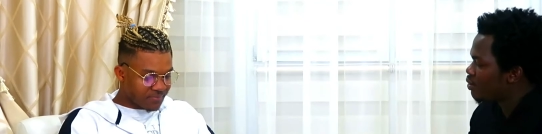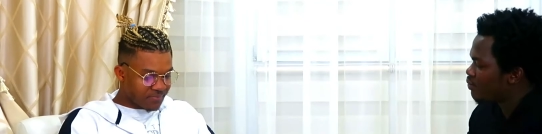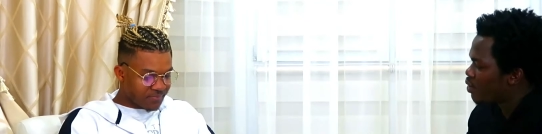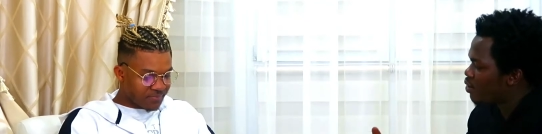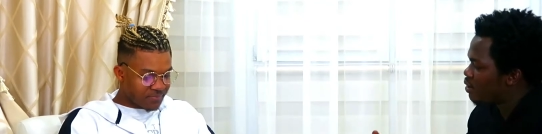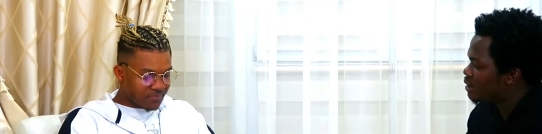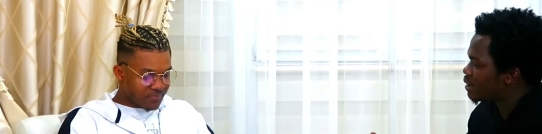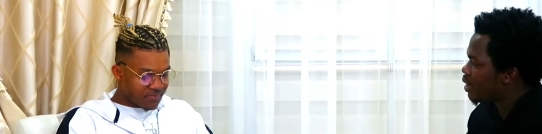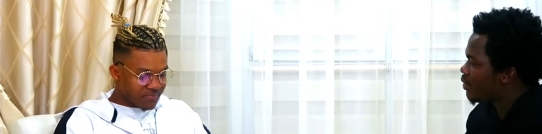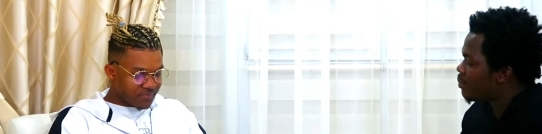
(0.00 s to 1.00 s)
Speaker 1: of all this
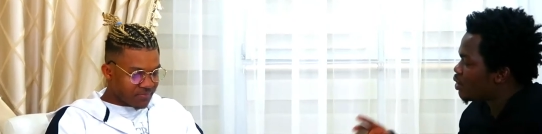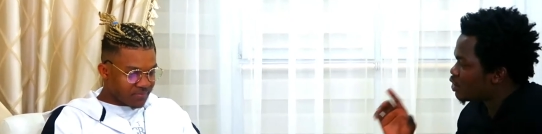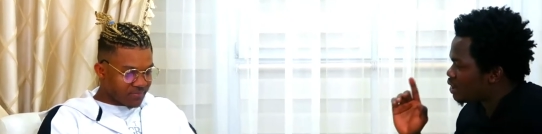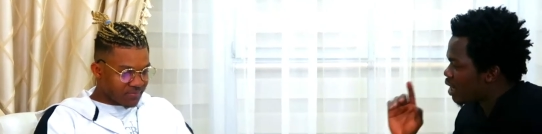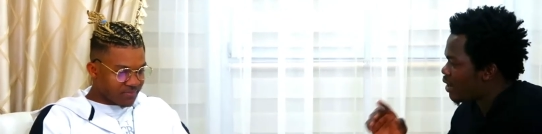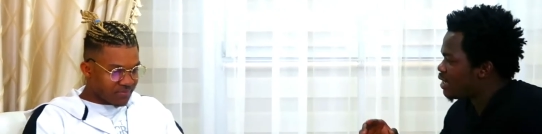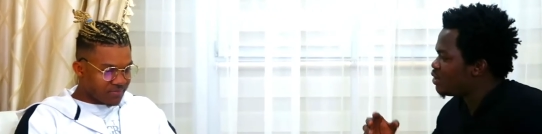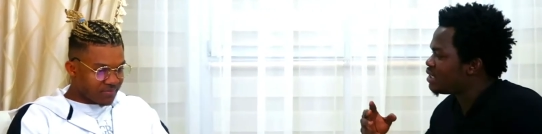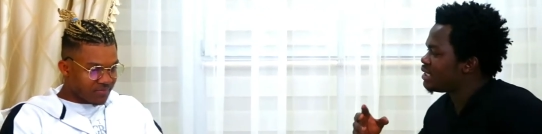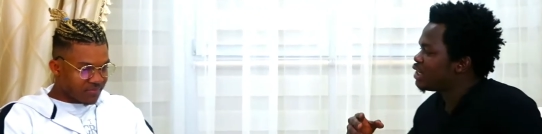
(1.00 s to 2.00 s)
career? Because now I
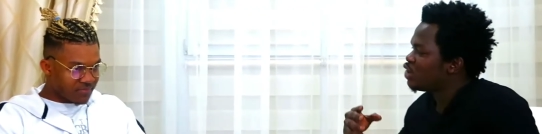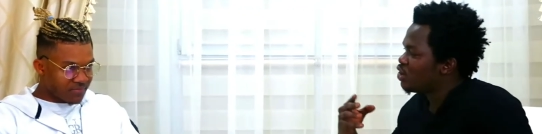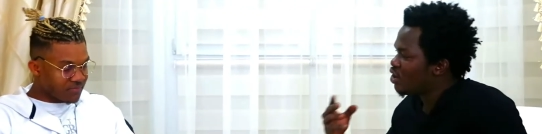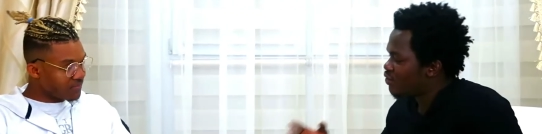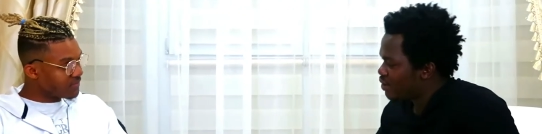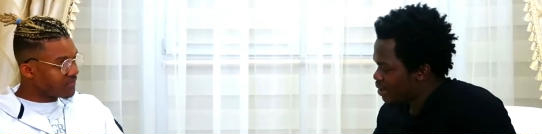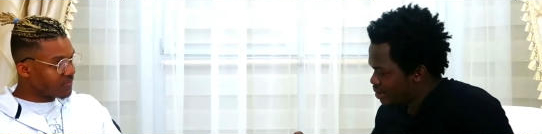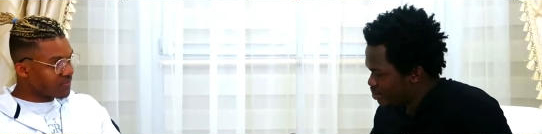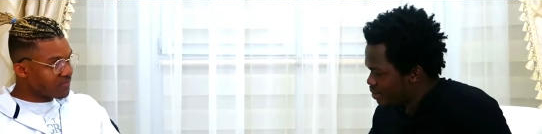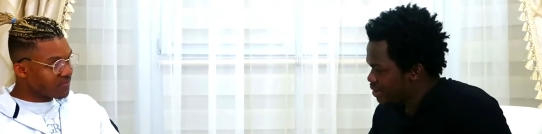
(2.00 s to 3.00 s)
notice that you love um,
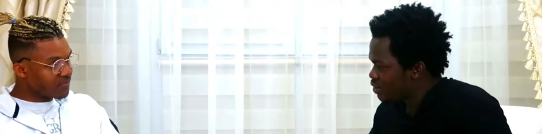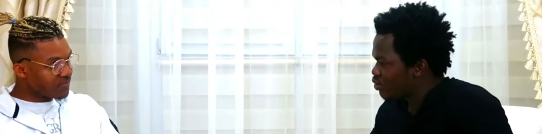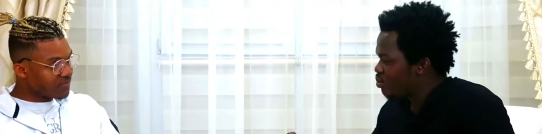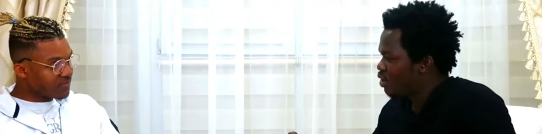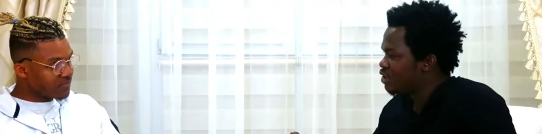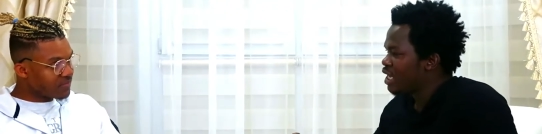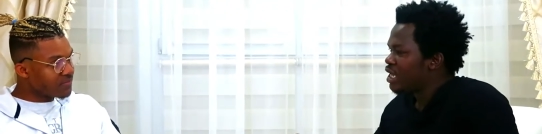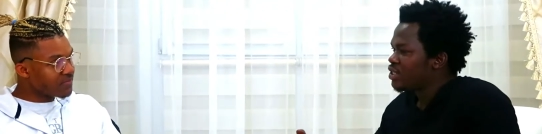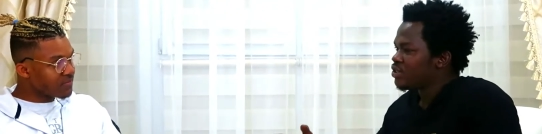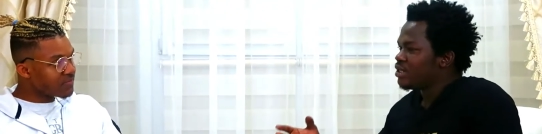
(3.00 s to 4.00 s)
business so much.
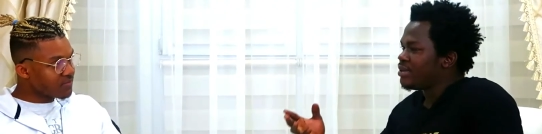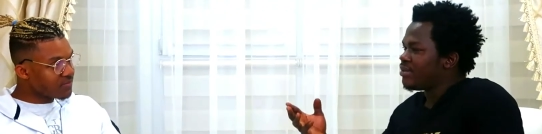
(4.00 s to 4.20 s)
So